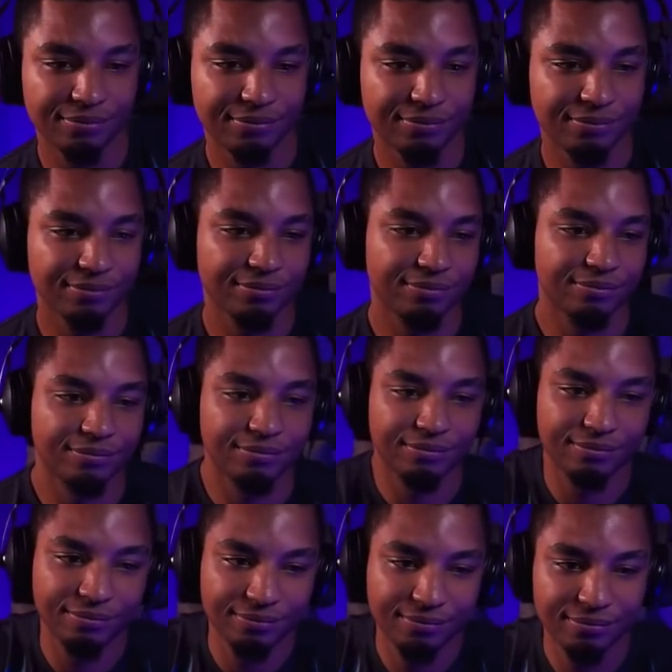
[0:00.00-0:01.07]

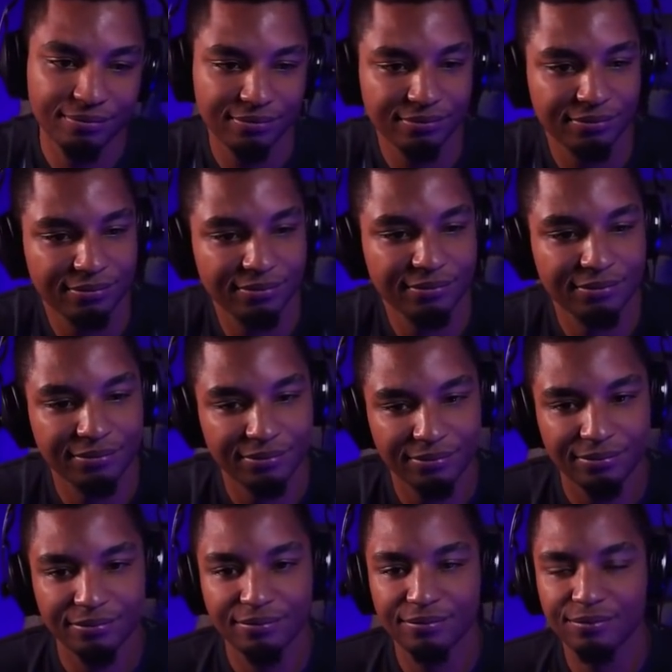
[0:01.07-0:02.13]

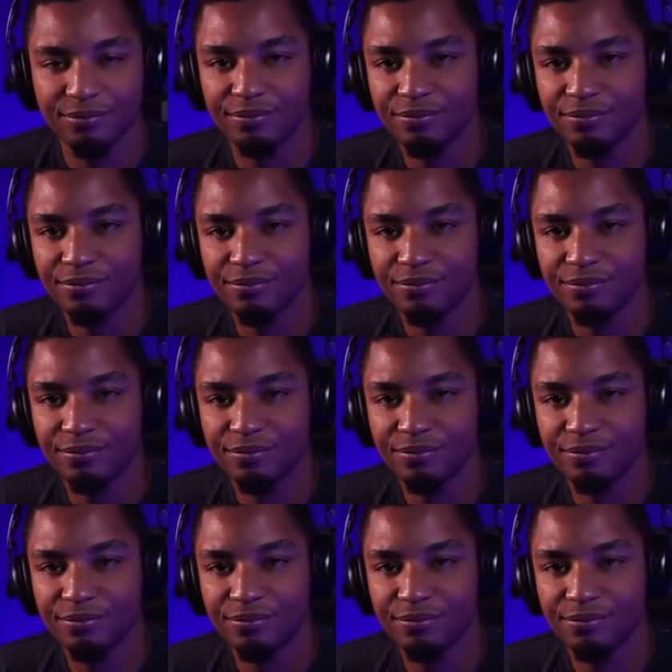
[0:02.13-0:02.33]
[no speech]